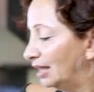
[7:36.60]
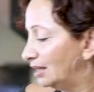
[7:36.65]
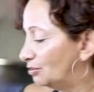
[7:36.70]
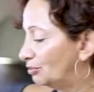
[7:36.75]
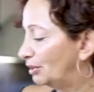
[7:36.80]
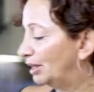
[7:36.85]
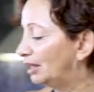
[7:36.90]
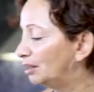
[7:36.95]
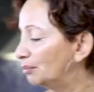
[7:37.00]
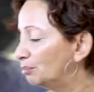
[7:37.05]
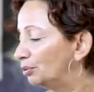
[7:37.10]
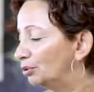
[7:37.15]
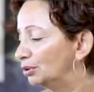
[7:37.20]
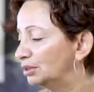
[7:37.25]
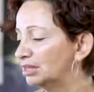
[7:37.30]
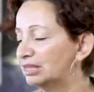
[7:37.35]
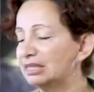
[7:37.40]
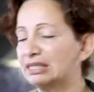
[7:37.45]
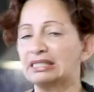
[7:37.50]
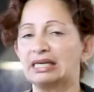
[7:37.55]
It's really
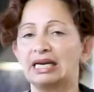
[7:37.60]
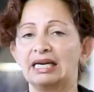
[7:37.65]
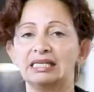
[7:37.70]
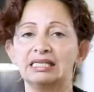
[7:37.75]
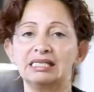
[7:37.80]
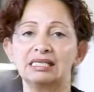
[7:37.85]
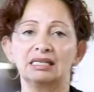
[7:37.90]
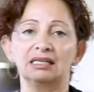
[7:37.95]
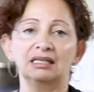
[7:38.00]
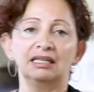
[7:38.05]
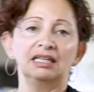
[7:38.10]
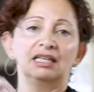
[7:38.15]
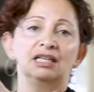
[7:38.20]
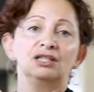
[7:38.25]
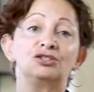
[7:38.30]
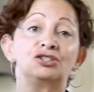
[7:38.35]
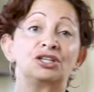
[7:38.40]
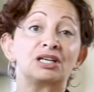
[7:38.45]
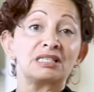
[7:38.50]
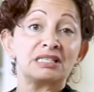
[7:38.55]
important to taste it
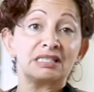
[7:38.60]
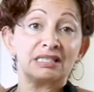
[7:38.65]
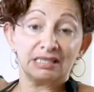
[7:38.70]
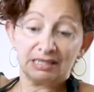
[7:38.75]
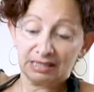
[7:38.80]
and adjust the